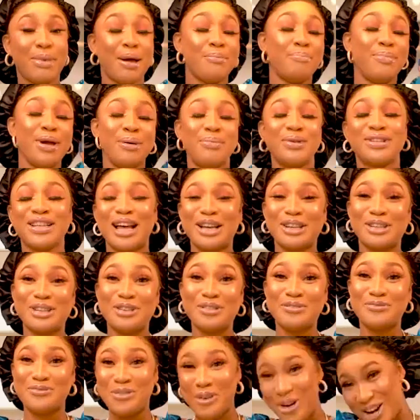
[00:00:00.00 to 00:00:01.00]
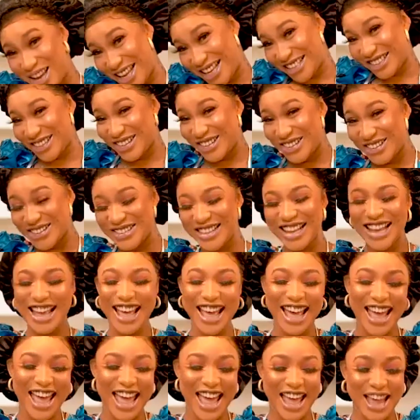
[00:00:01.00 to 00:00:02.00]
My baby is actually four years old,
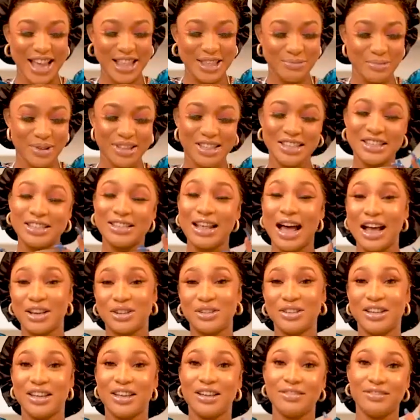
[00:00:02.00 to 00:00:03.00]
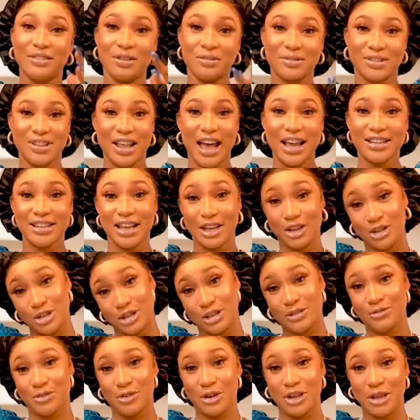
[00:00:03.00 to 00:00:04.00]
and but this is actually the size I
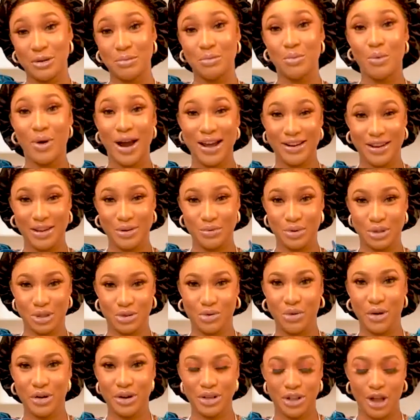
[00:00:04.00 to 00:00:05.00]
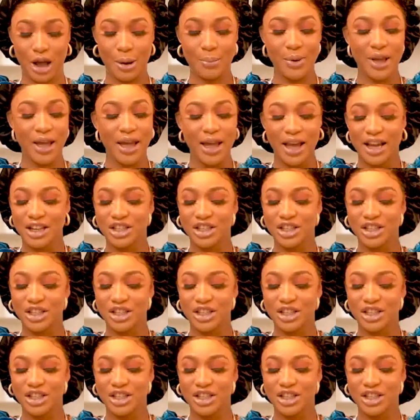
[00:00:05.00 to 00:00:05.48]
used for him while he was growing up.